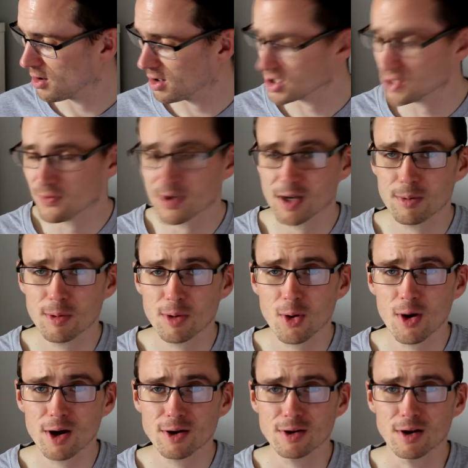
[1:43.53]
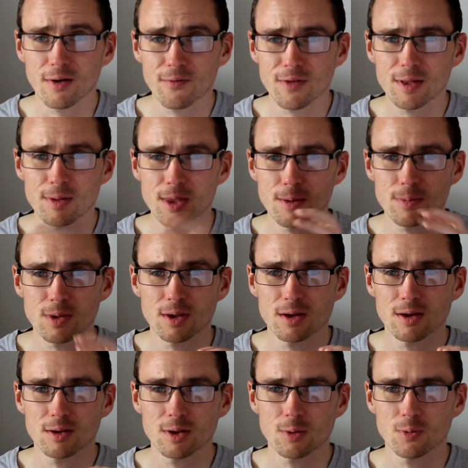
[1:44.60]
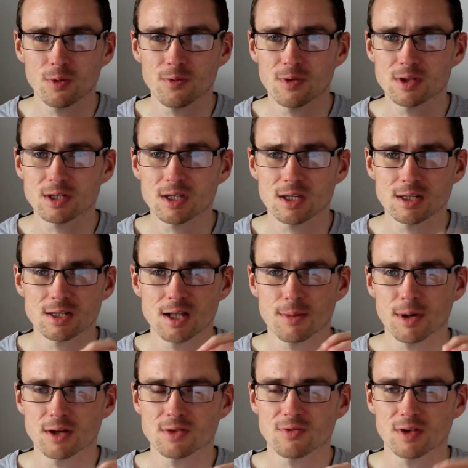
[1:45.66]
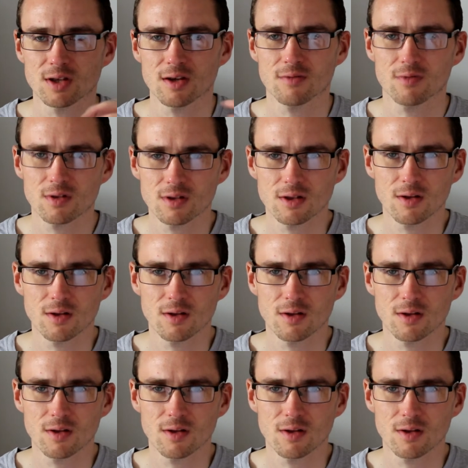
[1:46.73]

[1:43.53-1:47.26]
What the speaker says: I should think it'd be quite good. I think that the Woodfordes kits and the Muntons,